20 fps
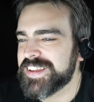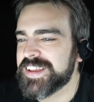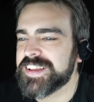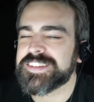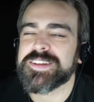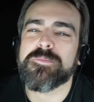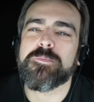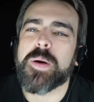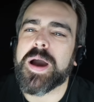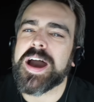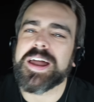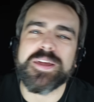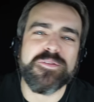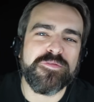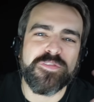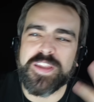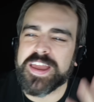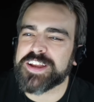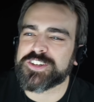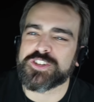It's in part
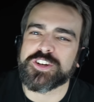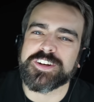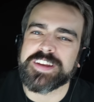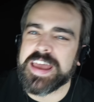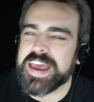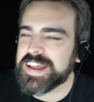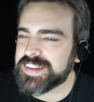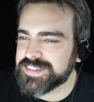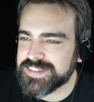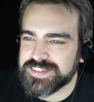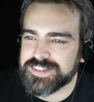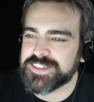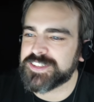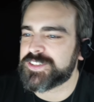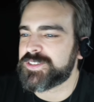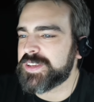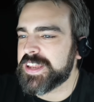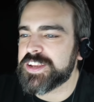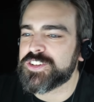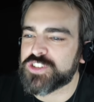inflation and
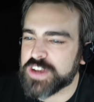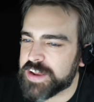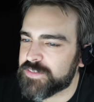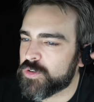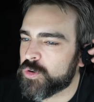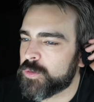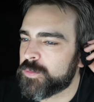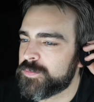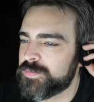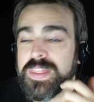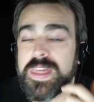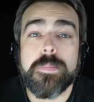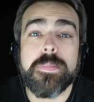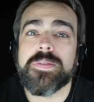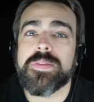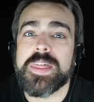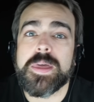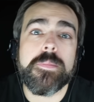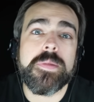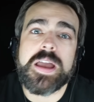just in general, they're
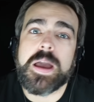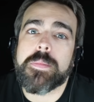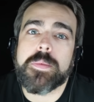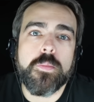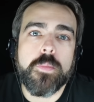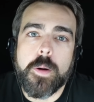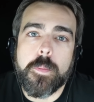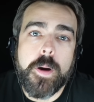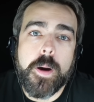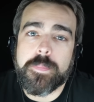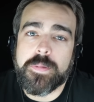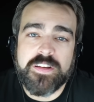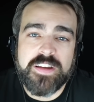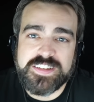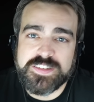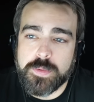becoming more popular, I